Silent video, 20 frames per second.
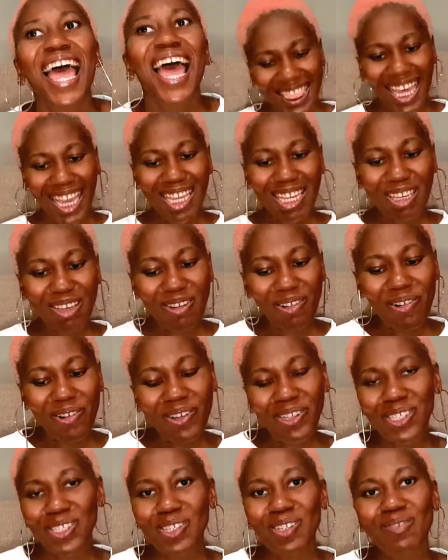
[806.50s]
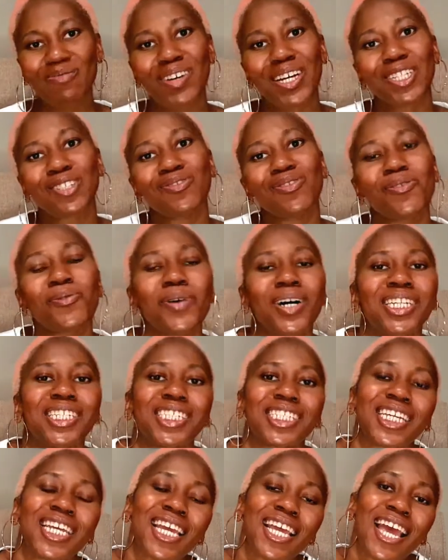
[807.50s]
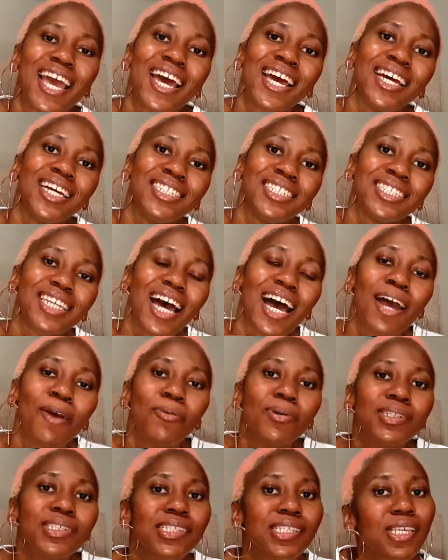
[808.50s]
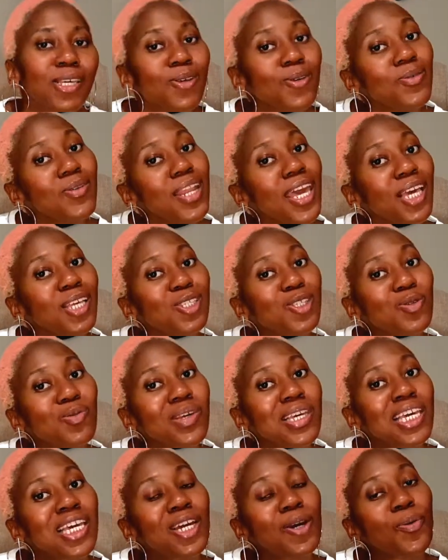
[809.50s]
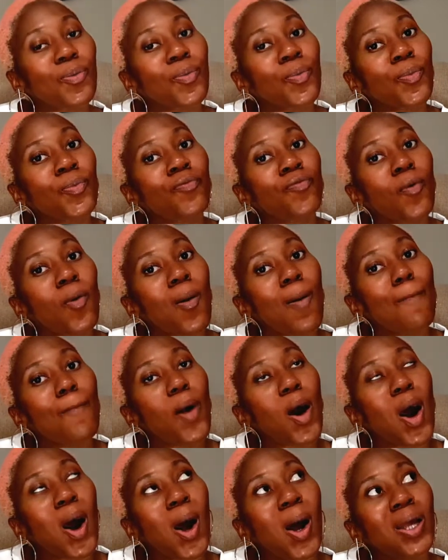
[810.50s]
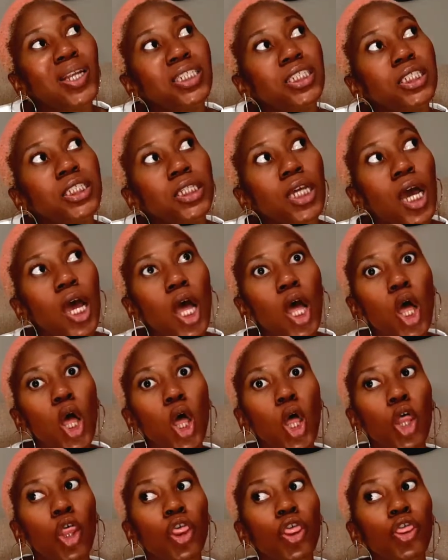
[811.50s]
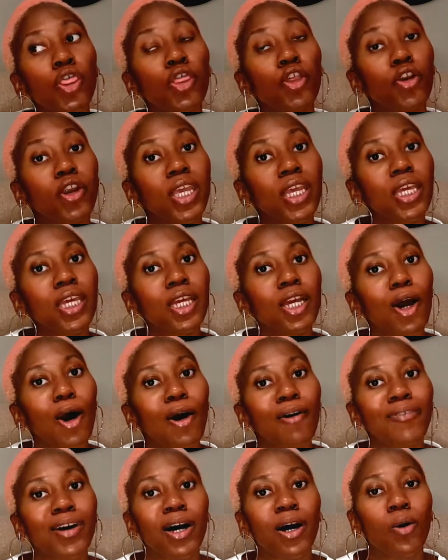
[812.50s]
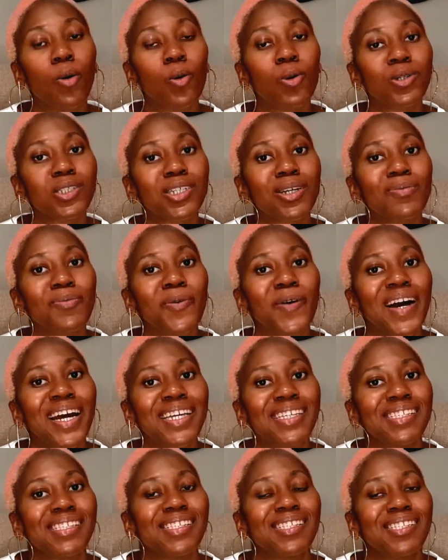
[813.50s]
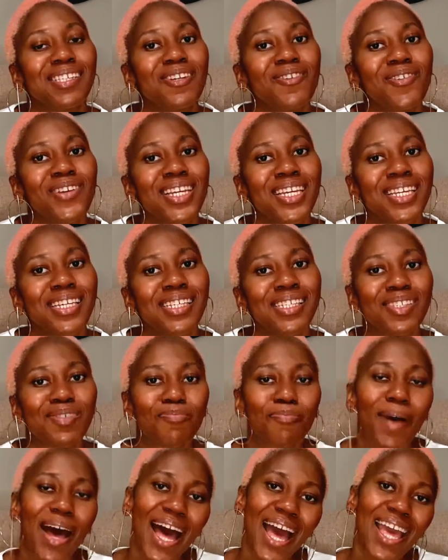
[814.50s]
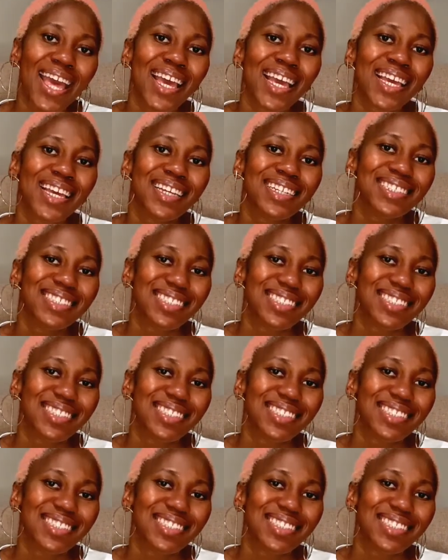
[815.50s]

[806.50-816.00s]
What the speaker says: Thank you all so much for watching, and I will see you next week for part 3 of our autumn wine series. Bye.